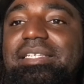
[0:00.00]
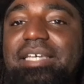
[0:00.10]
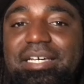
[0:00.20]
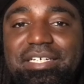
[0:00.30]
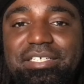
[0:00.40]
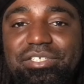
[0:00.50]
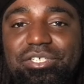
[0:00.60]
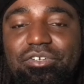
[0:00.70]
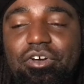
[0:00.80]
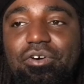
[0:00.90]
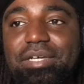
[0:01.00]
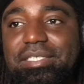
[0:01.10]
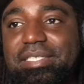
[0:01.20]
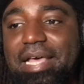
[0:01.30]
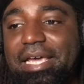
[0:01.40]
does. You know,
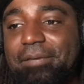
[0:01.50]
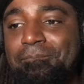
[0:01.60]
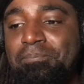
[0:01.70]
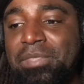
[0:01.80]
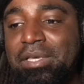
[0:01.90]
it's like,